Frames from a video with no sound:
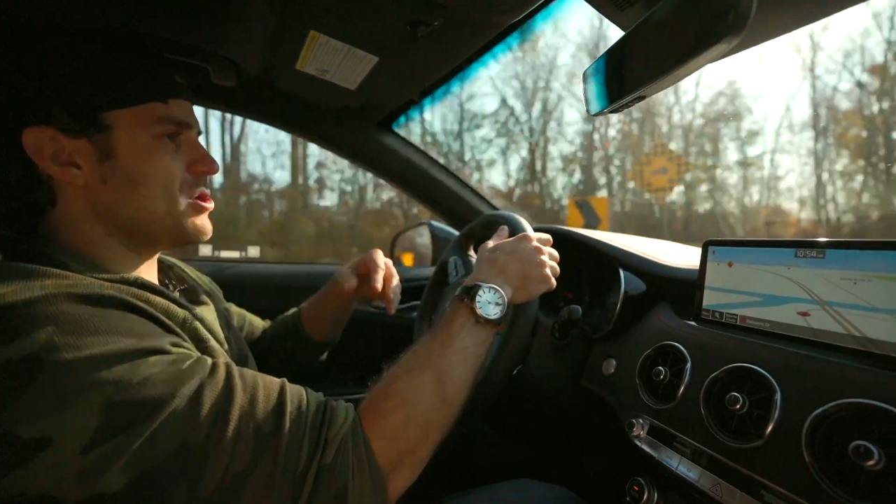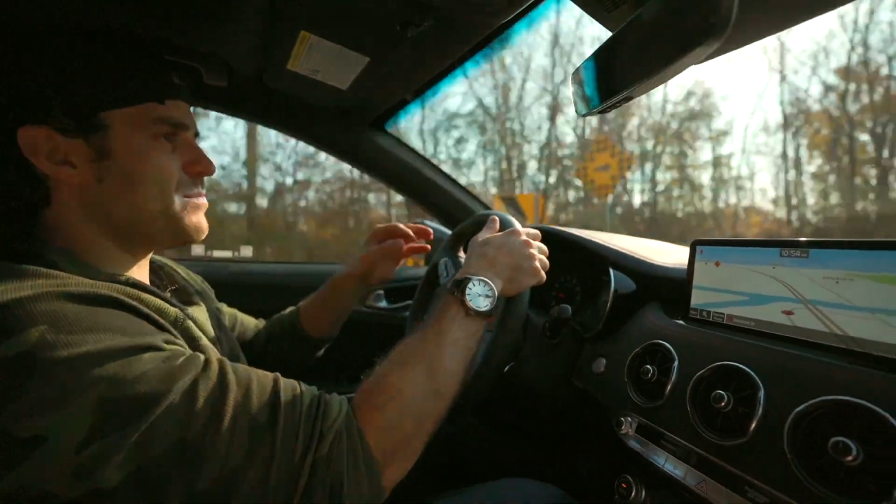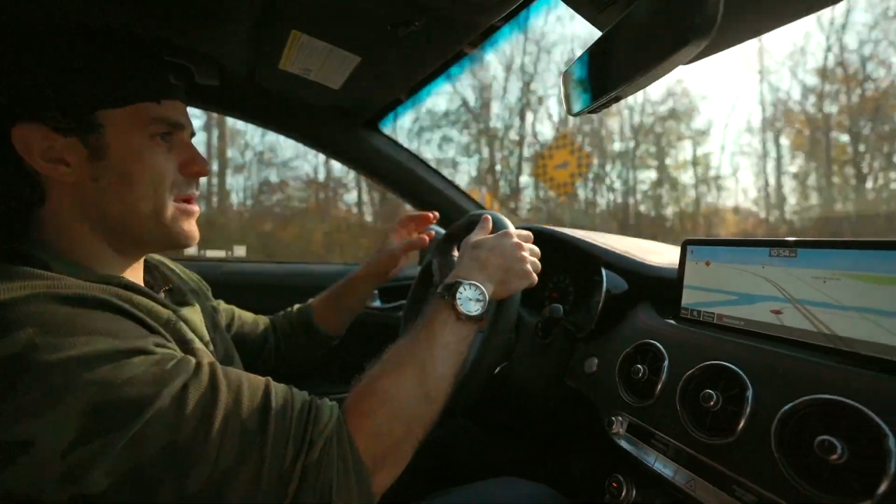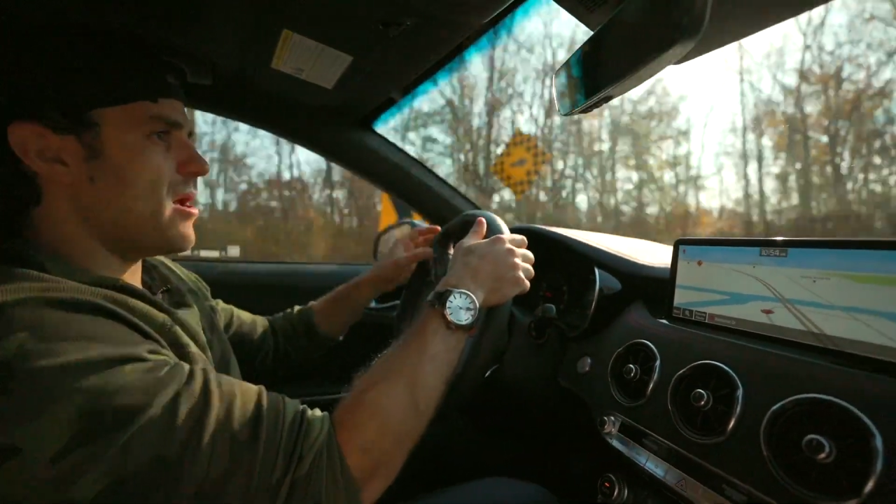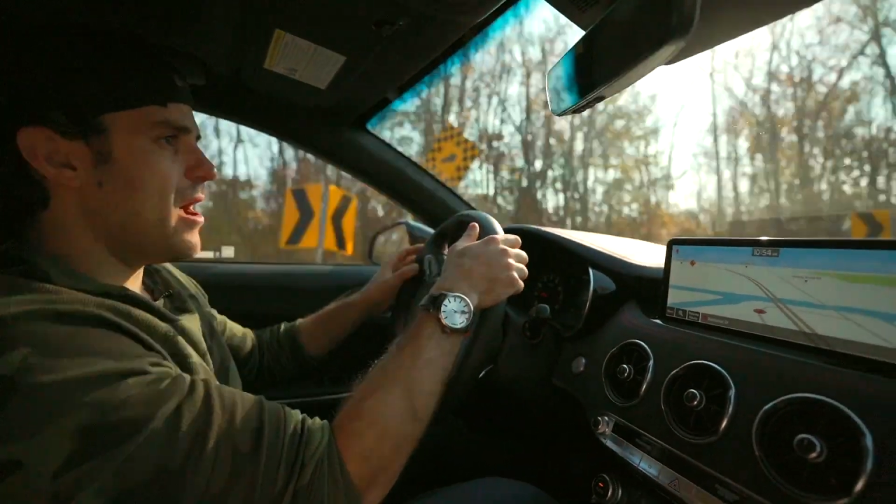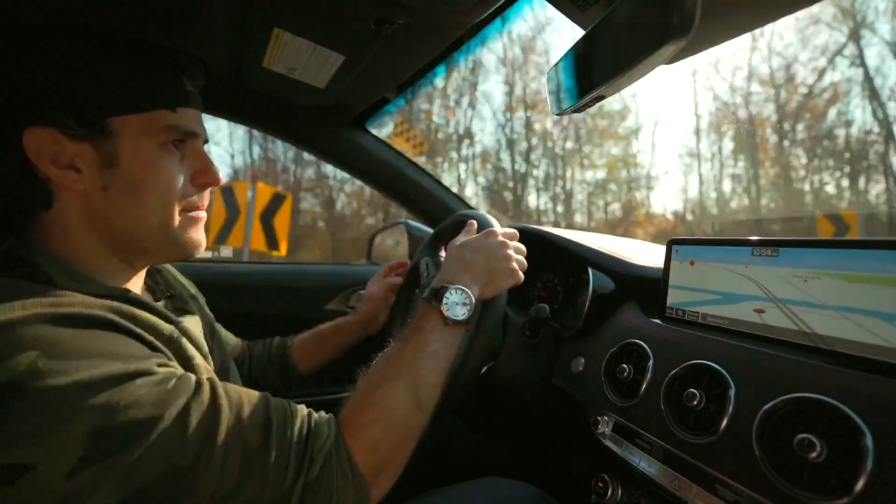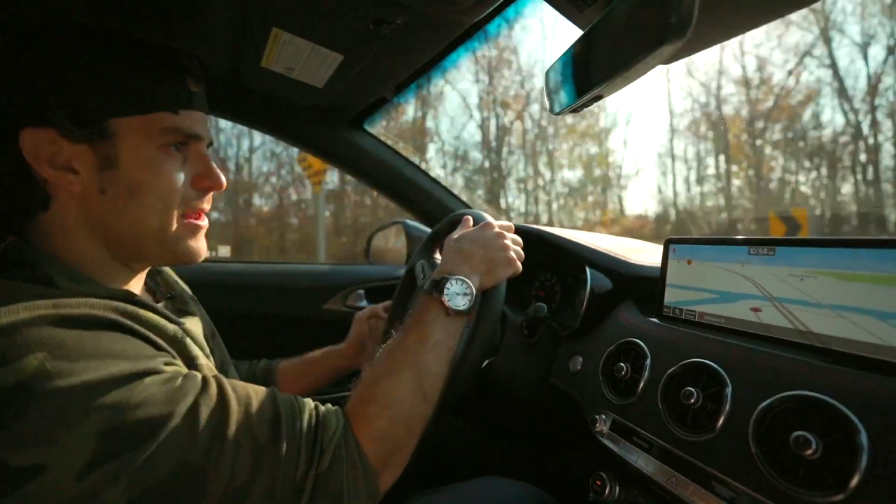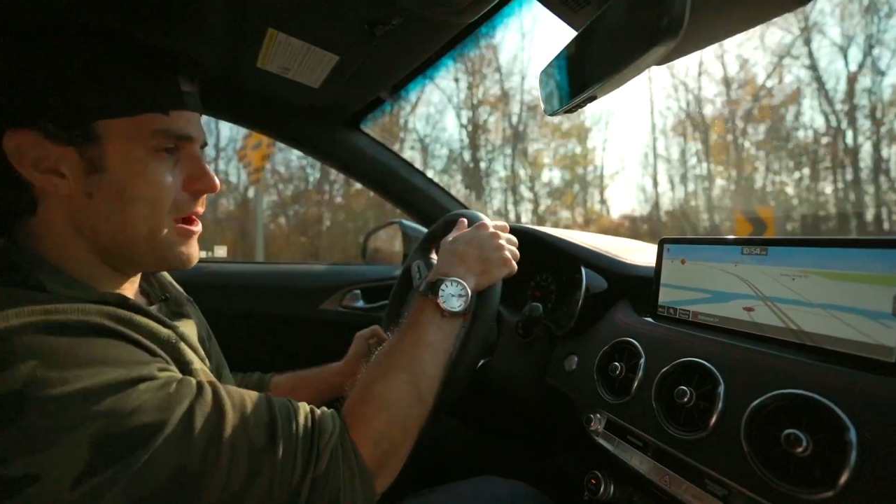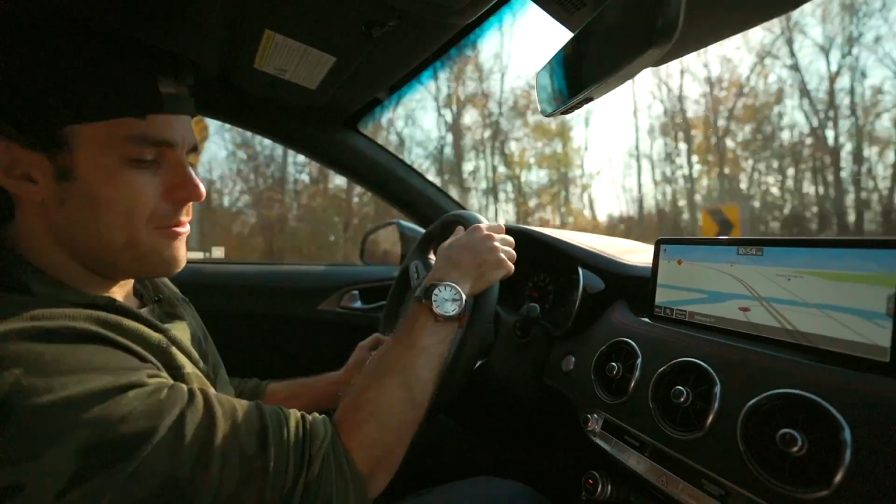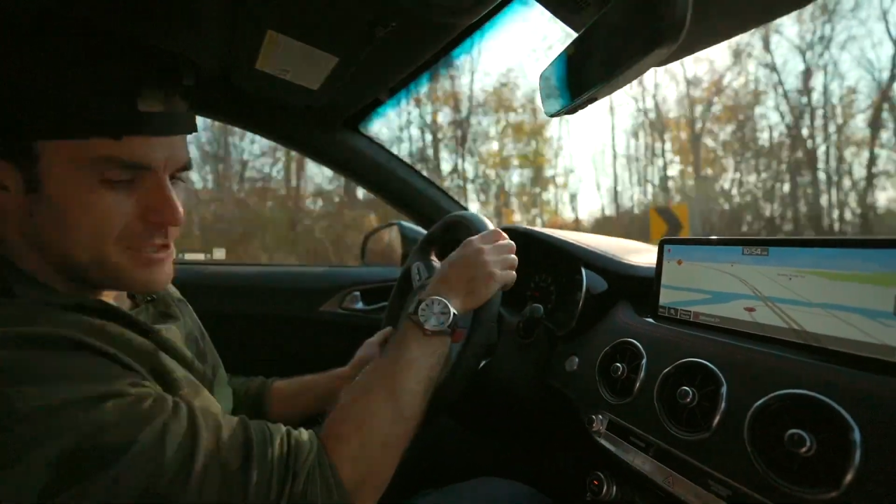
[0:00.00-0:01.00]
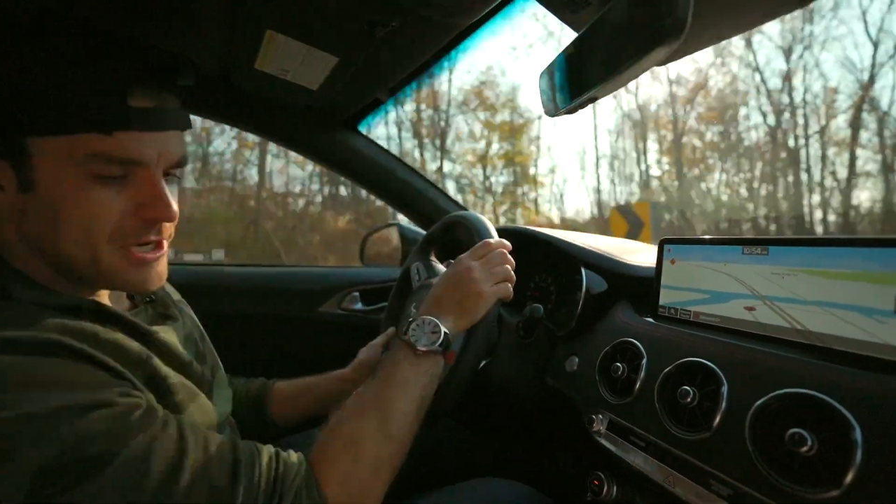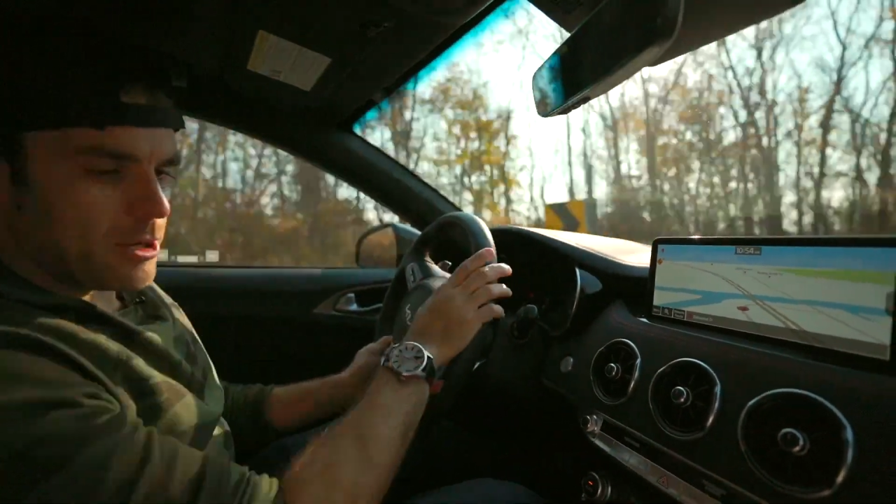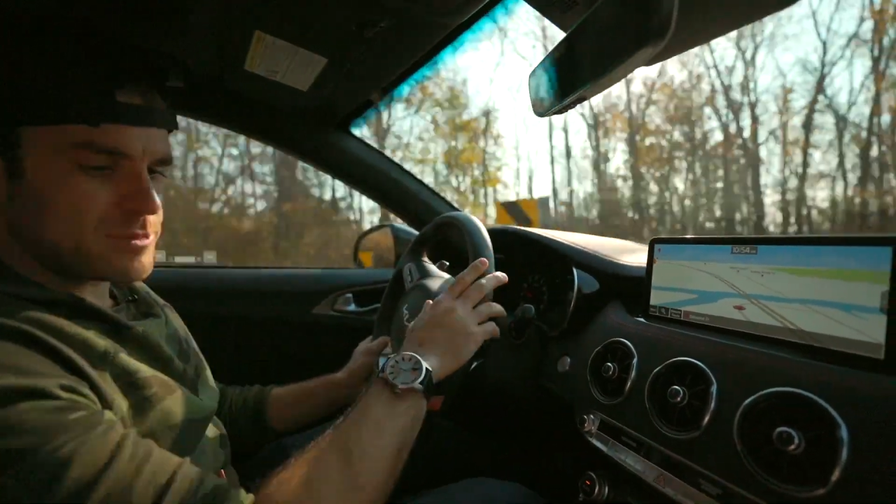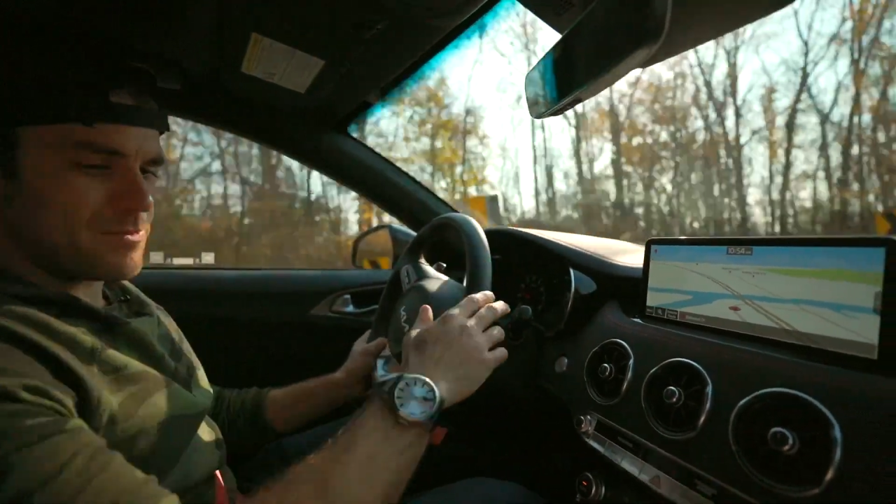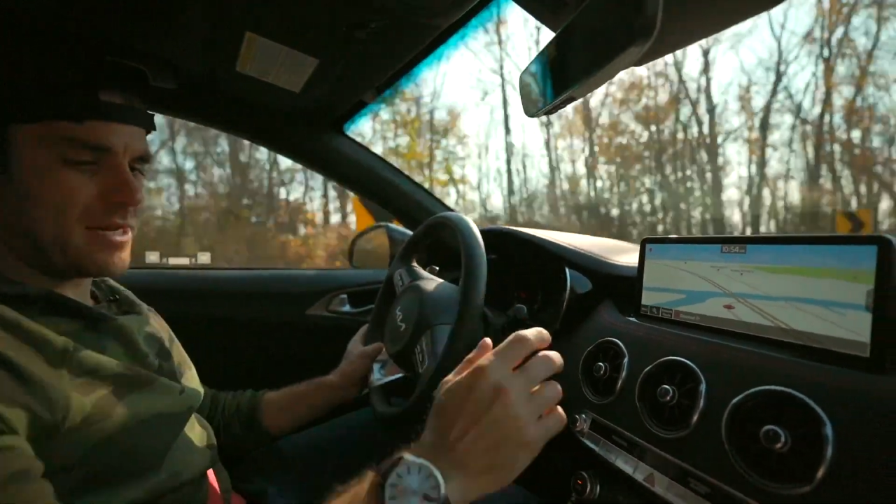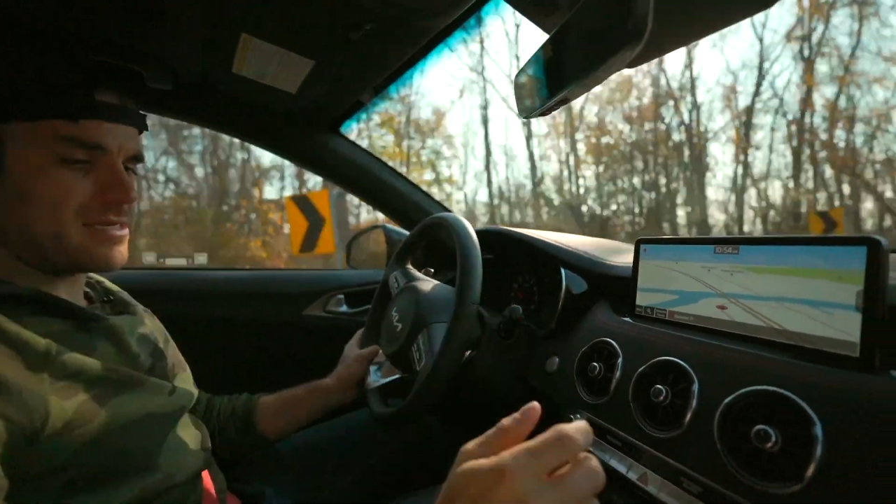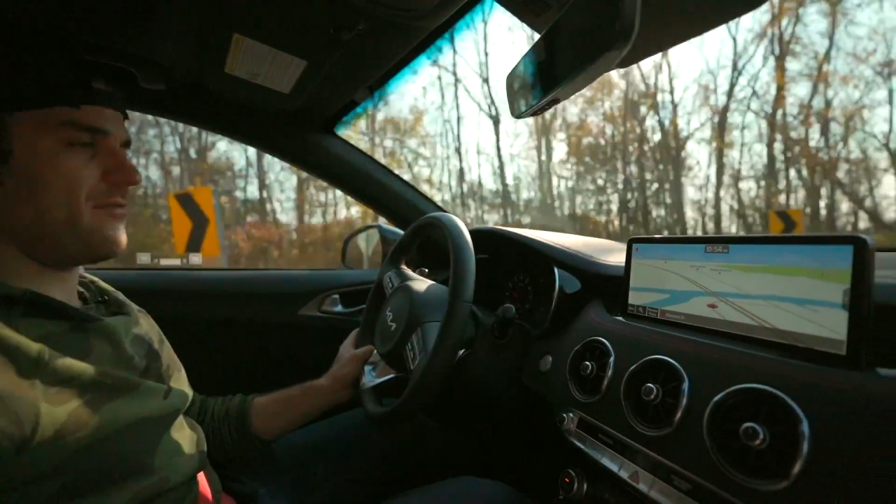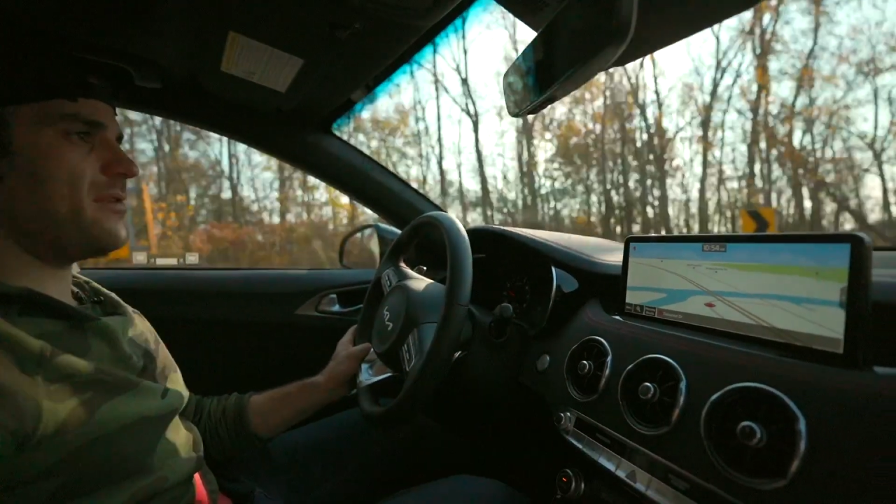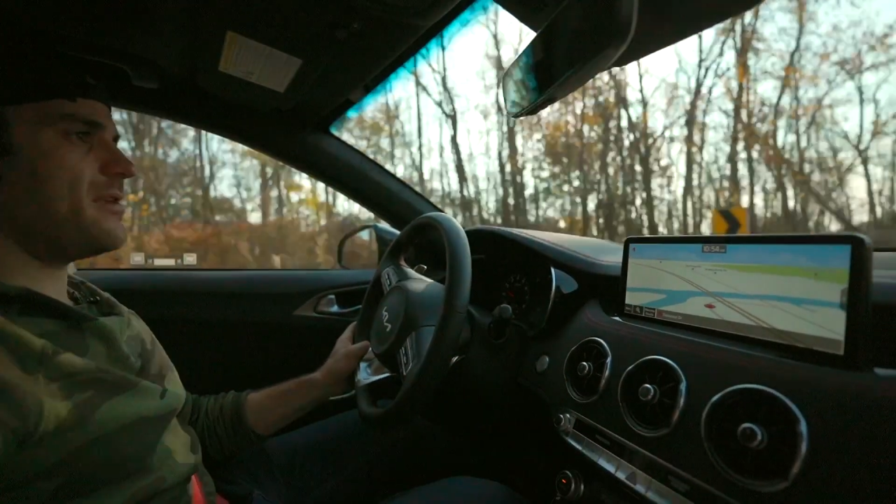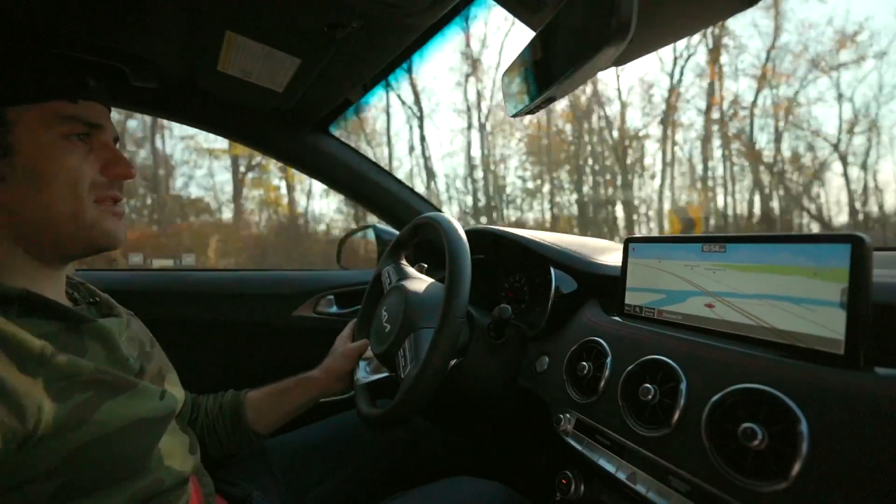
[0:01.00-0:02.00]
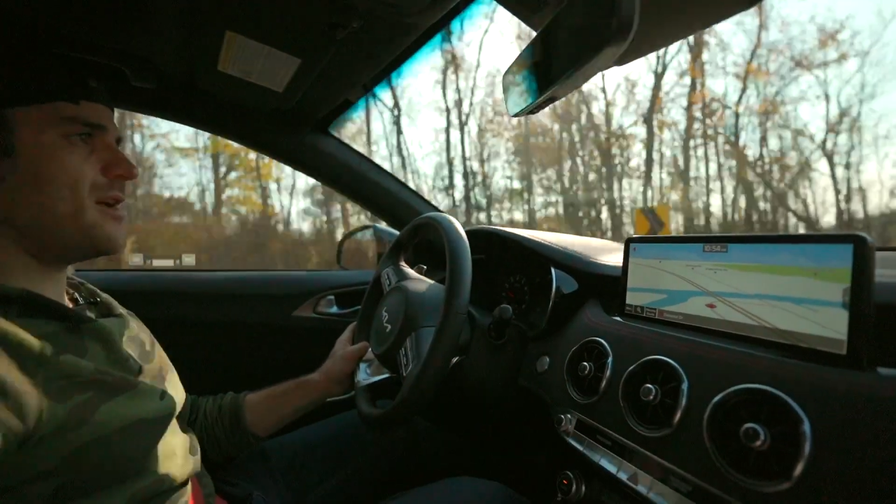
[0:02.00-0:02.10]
speedometer, which makes everything